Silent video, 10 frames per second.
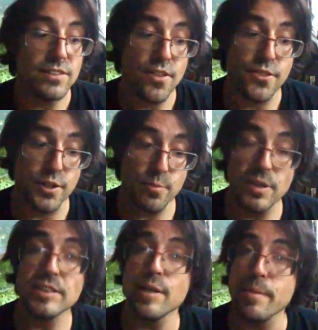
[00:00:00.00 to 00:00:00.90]
the third
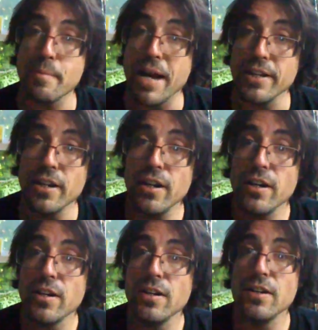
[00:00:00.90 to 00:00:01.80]
one is going to be minor,
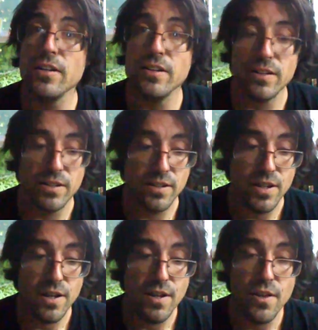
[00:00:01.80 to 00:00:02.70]

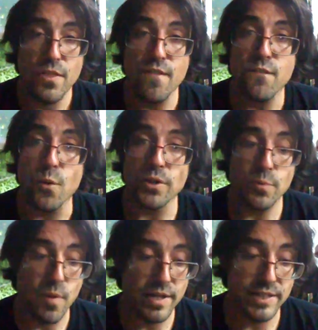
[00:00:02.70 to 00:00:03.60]
the
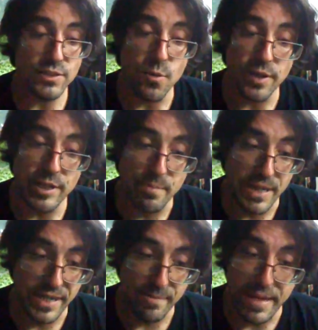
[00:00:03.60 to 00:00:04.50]
4th one is going to
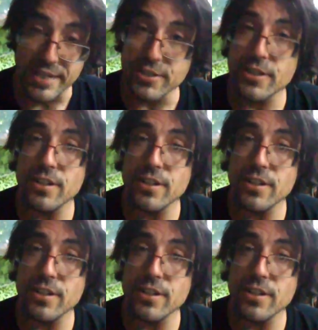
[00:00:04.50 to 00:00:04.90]
be major,